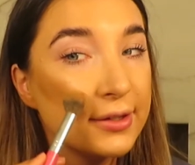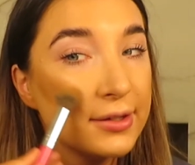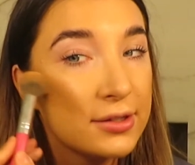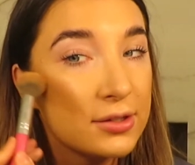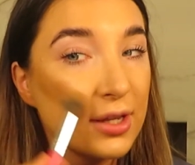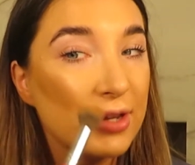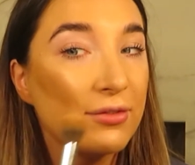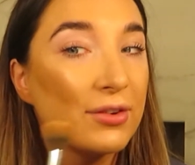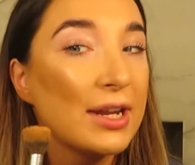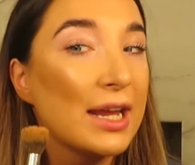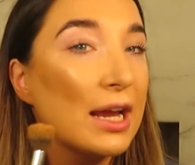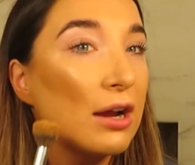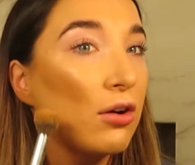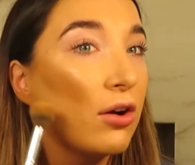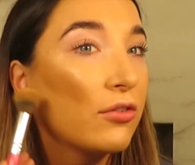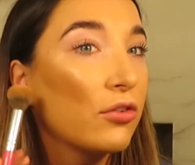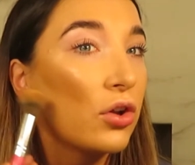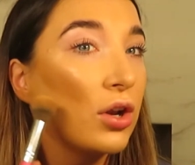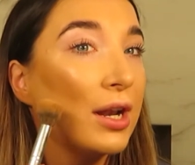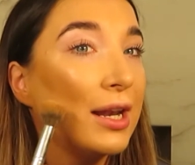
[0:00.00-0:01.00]
So even here,
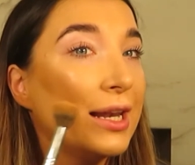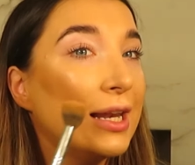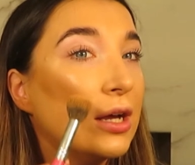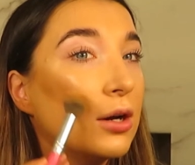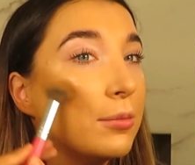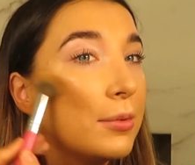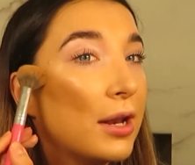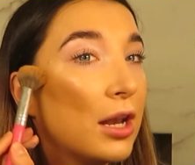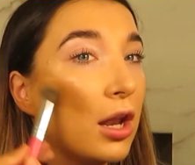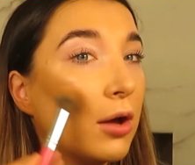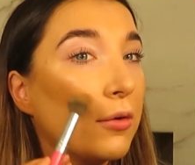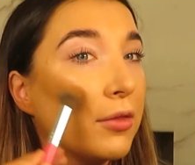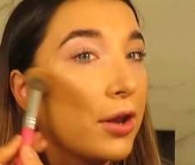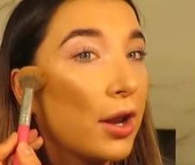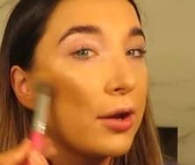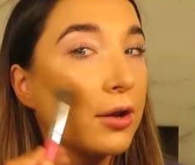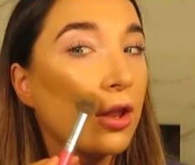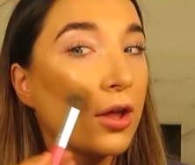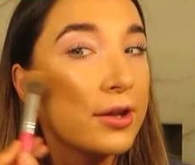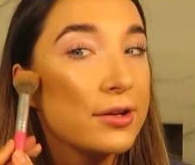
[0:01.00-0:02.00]
I've gone a little bit lower than
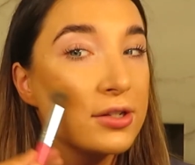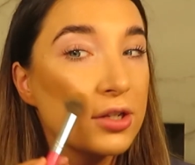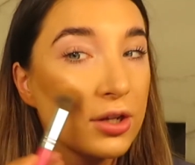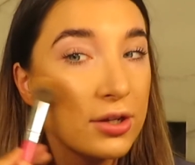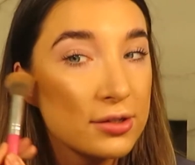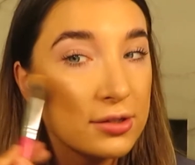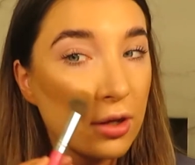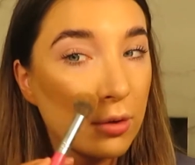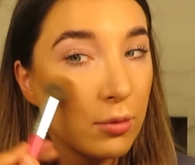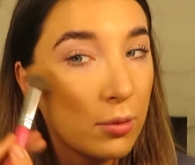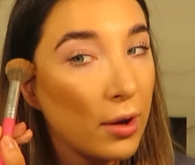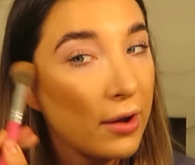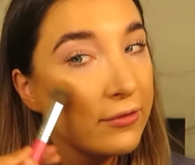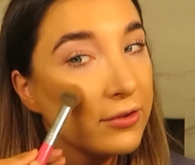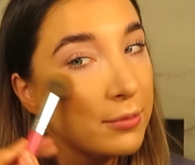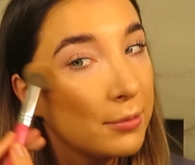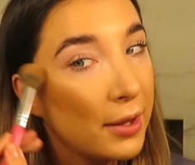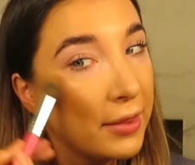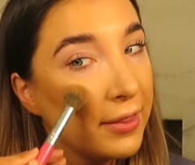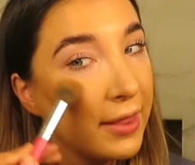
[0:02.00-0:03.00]
I'd like to. So I will have
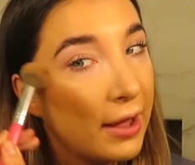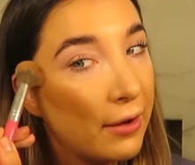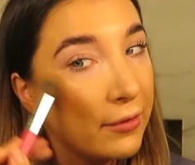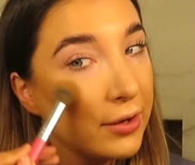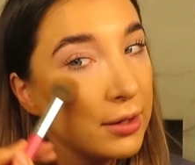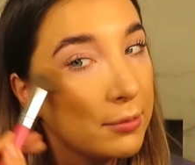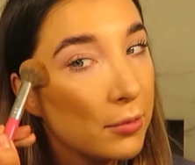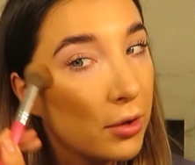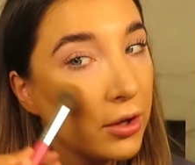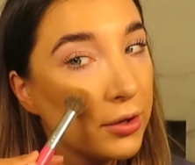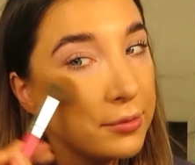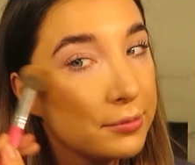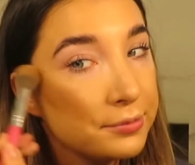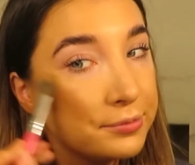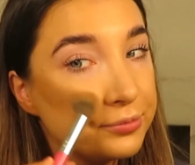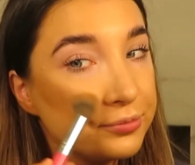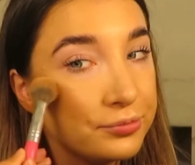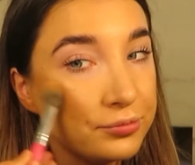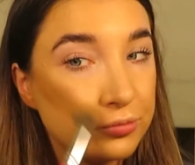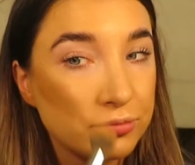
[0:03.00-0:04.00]
to blend that out in a mo.
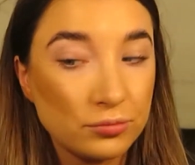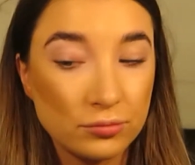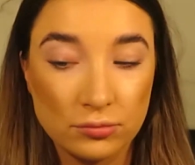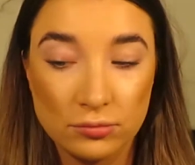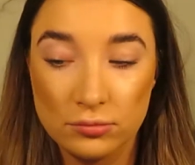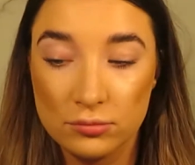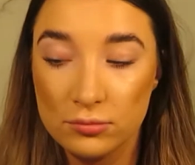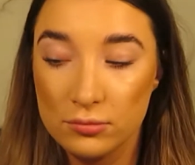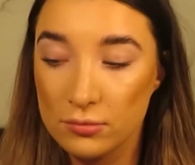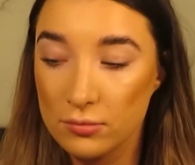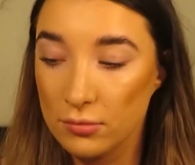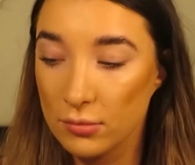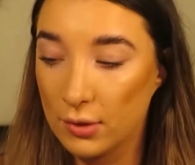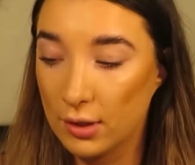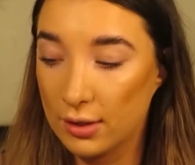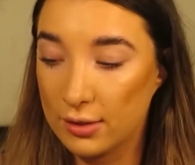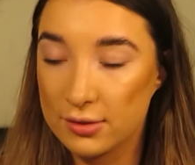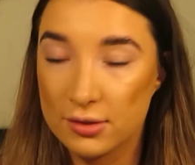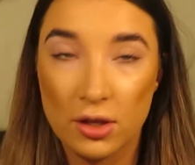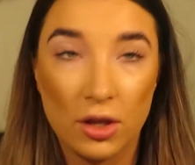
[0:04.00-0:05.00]

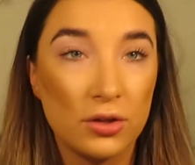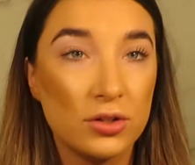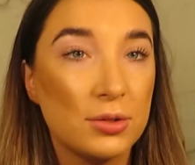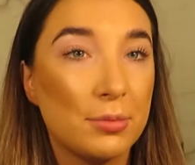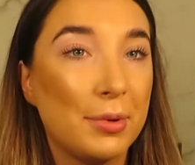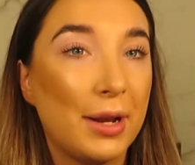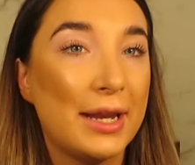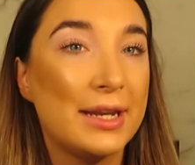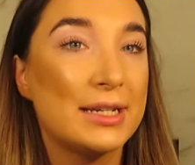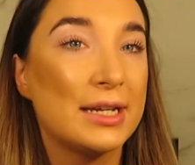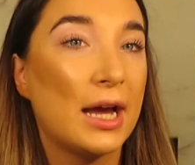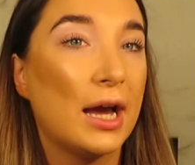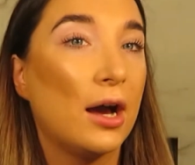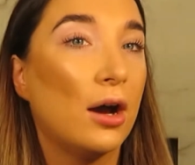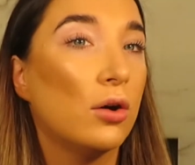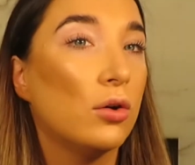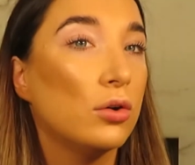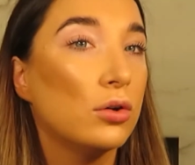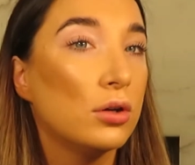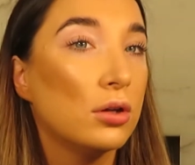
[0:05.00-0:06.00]
So to blend it
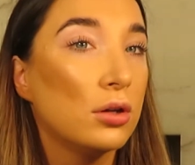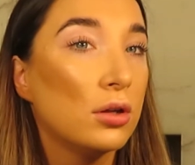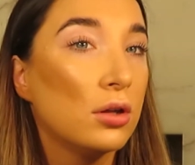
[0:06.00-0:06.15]
out,